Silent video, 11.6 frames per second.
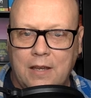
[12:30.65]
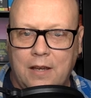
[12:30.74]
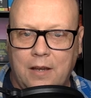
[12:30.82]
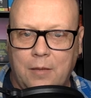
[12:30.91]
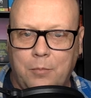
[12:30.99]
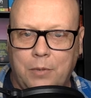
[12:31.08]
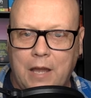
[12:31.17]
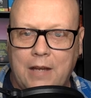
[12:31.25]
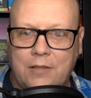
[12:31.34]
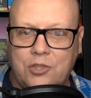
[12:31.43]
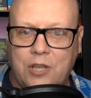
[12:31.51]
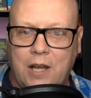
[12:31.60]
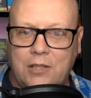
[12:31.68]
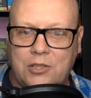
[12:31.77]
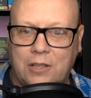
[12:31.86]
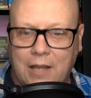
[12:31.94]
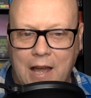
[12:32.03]
Block Jacques
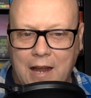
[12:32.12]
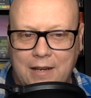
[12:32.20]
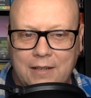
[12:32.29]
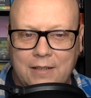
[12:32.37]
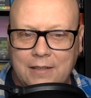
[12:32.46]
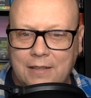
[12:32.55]
Chalac,